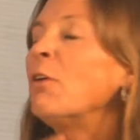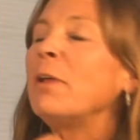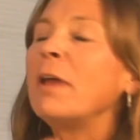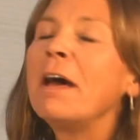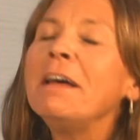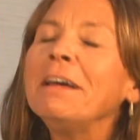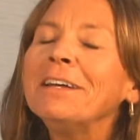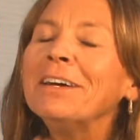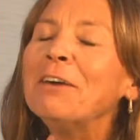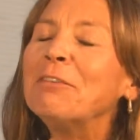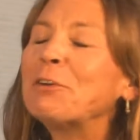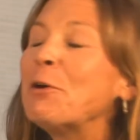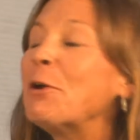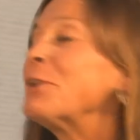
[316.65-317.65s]
Oh yeah,
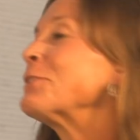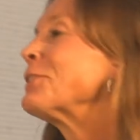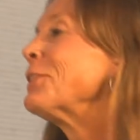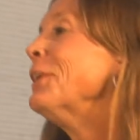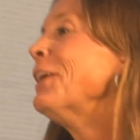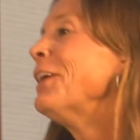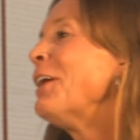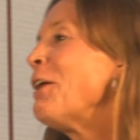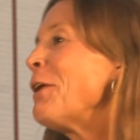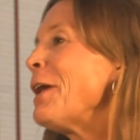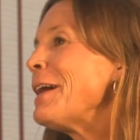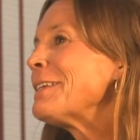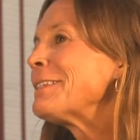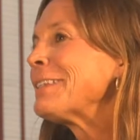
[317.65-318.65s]
of course. Oh
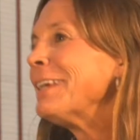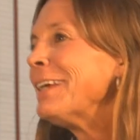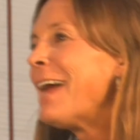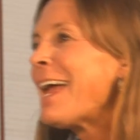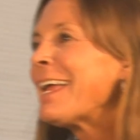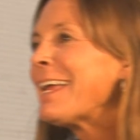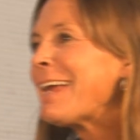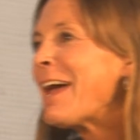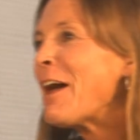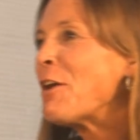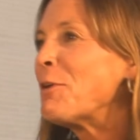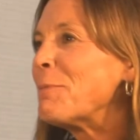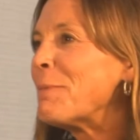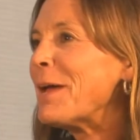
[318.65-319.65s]
yes, I can
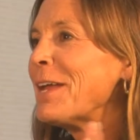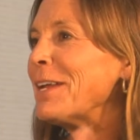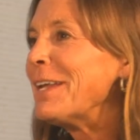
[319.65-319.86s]
count them